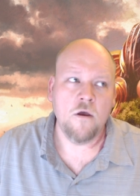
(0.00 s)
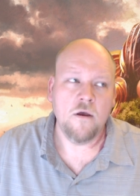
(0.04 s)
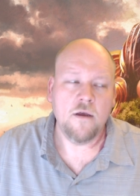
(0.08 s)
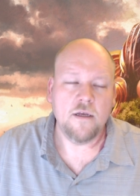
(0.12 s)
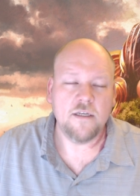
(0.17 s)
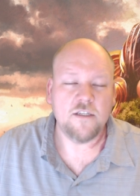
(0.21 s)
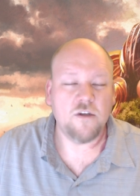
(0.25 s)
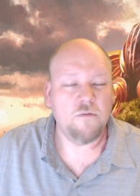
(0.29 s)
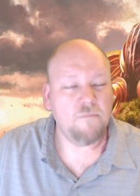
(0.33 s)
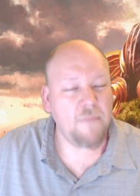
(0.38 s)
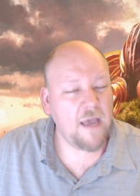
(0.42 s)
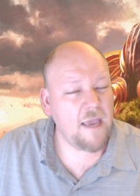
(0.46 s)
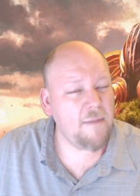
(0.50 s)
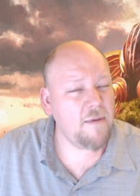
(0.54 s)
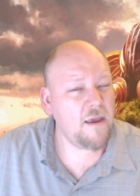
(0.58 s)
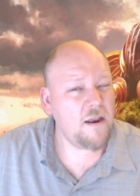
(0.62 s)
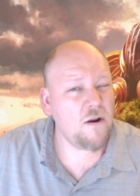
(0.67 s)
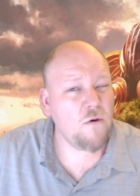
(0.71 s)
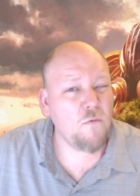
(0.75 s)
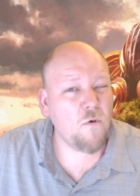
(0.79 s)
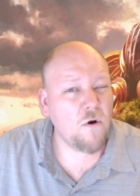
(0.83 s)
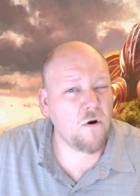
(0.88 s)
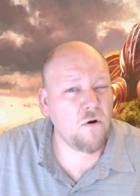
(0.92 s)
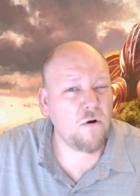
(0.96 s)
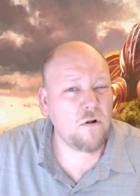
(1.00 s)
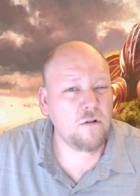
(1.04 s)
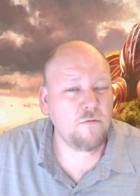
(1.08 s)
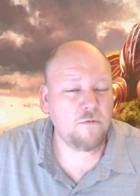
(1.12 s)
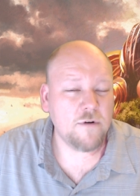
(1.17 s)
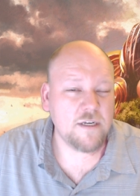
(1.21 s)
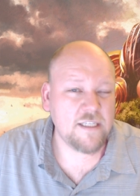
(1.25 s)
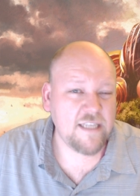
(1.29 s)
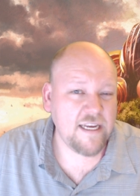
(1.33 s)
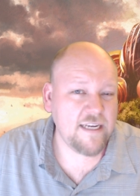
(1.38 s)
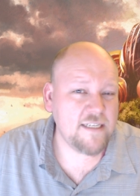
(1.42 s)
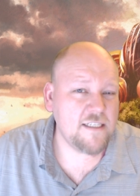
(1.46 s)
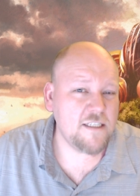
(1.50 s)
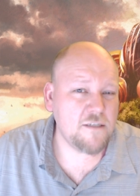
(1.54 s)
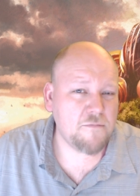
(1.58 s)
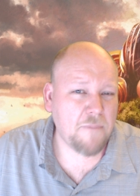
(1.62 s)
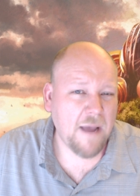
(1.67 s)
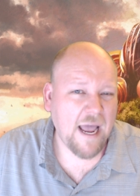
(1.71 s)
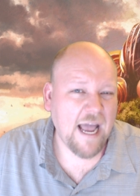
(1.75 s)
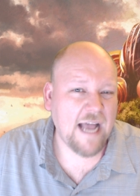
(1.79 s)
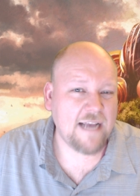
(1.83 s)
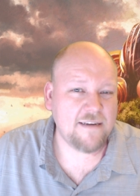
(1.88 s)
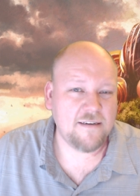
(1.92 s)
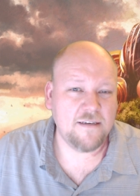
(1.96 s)
So maybe in a world where Seasons
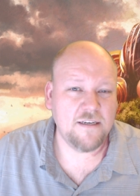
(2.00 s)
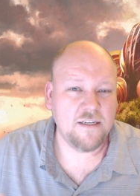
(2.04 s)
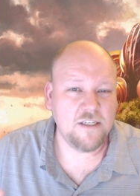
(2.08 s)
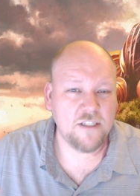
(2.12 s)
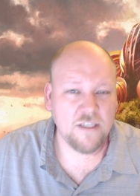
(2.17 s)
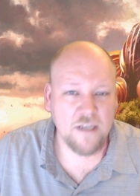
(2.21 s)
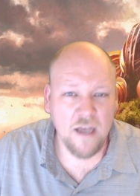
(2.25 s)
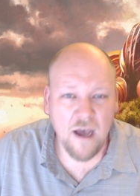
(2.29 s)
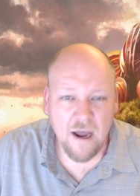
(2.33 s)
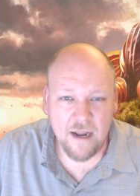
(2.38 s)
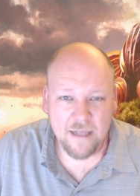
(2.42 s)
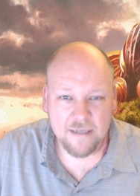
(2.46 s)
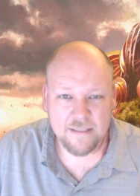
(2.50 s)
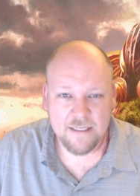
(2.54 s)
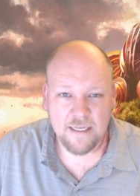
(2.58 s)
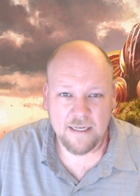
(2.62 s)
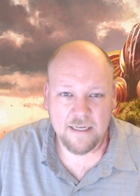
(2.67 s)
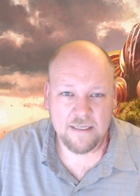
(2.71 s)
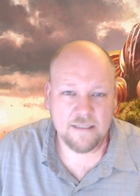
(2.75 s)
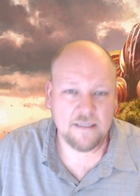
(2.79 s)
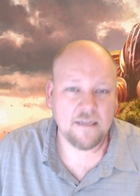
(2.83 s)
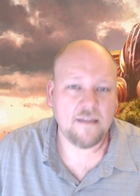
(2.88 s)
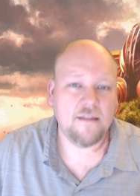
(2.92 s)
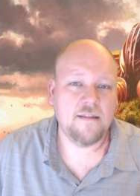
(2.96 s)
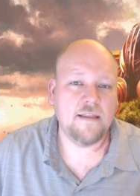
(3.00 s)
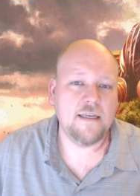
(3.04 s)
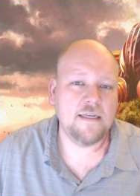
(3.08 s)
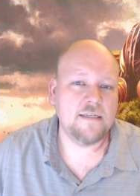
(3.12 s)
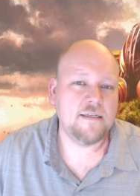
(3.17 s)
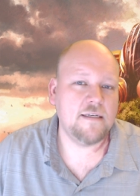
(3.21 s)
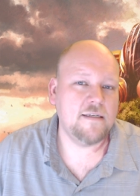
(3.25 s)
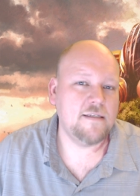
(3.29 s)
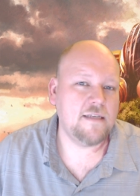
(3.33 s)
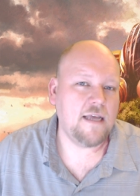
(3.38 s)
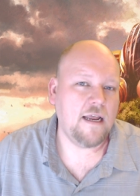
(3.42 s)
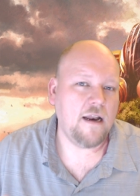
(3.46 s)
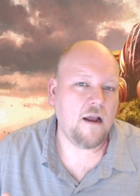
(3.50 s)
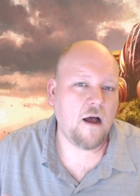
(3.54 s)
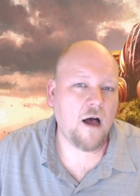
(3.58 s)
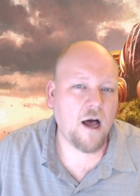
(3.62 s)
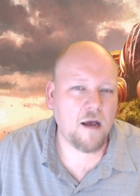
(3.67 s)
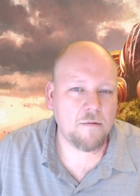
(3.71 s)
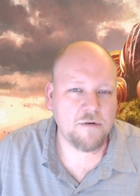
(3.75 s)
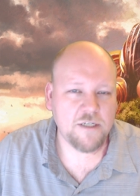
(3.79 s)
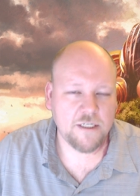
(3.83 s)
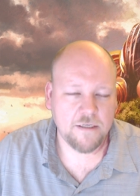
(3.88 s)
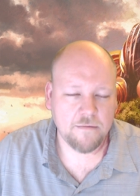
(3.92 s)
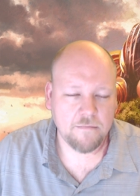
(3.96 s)
Past does not exist, this is an
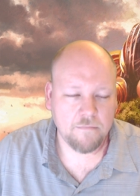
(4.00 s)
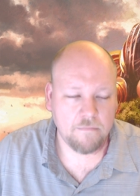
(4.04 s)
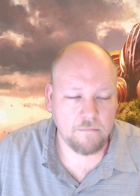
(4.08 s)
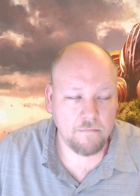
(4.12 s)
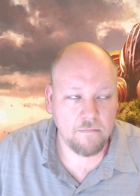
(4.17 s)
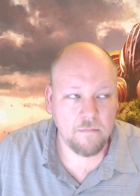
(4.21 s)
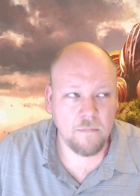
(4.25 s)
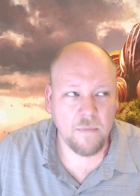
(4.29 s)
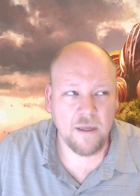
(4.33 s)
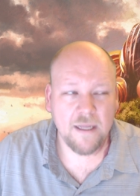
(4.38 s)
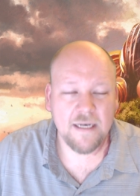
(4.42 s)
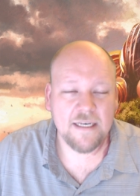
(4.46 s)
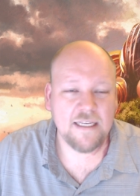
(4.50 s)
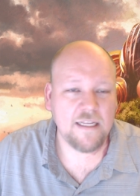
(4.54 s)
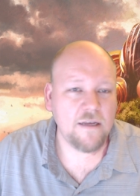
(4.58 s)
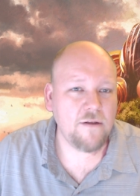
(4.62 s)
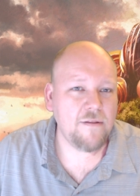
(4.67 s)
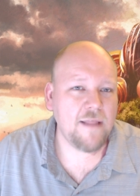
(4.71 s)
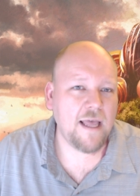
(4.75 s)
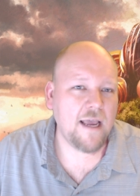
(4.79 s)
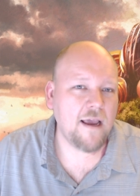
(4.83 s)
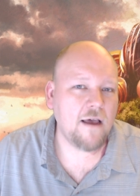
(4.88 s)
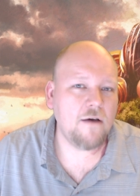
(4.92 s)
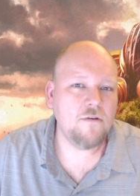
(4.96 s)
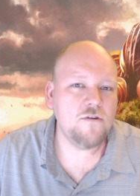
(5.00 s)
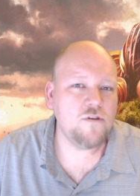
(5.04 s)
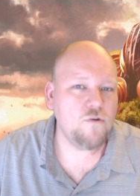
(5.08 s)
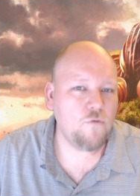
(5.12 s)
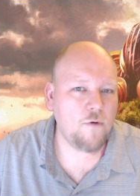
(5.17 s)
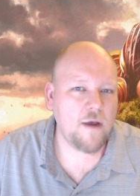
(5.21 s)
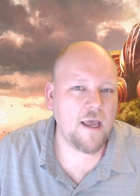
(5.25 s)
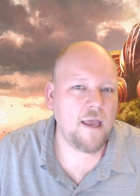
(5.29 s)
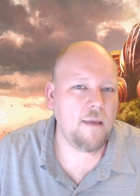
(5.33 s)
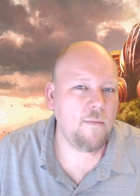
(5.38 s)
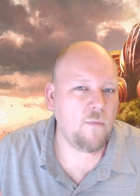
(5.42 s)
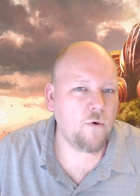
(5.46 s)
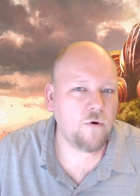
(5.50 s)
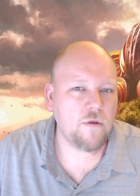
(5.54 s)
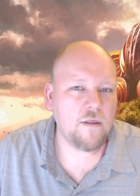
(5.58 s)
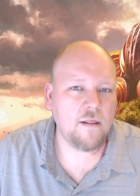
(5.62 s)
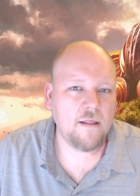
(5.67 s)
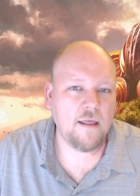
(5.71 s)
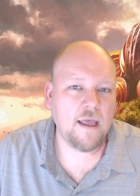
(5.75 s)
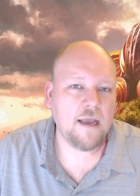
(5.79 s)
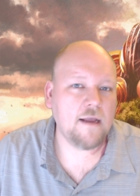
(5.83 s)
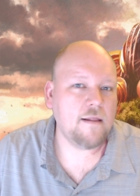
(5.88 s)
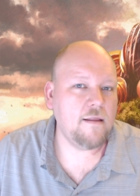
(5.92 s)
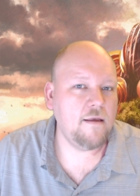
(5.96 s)
option, but until that goes away, more than
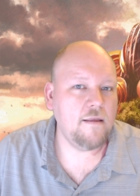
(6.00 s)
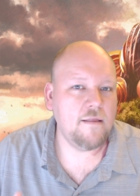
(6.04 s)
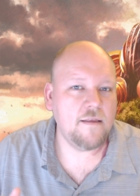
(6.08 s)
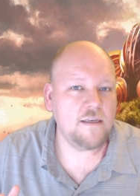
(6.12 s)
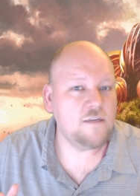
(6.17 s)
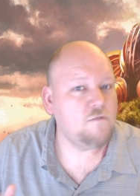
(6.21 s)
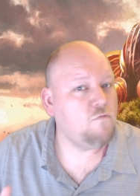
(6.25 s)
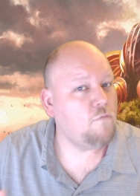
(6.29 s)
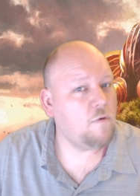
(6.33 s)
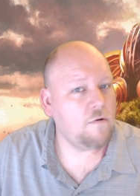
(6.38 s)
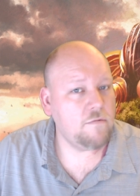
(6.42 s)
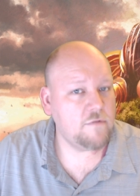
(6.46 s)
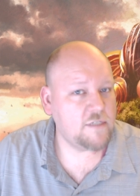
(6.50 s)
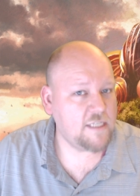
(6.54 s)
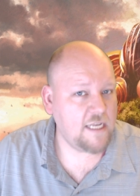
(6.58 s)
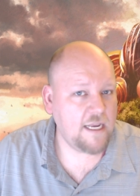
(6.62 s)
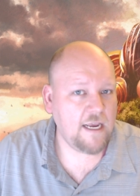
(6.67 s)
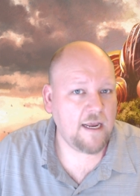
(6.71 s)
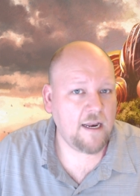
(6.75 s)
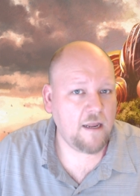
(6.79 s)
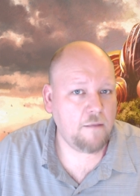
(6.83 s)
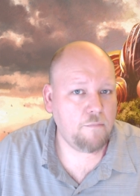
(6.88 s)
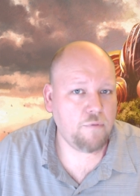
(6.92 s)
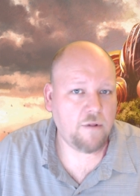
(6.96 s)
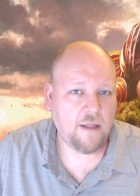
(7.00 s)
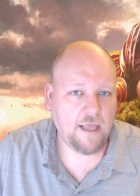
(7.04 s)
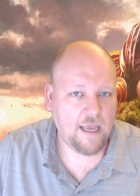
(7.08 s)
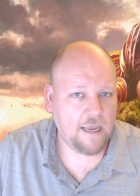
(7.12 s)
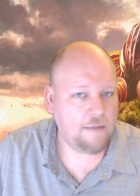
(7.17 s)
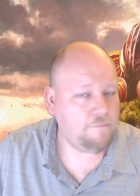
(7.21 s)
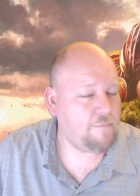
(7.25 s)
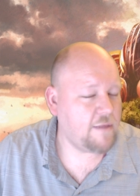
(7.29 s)
likely this won't see any play.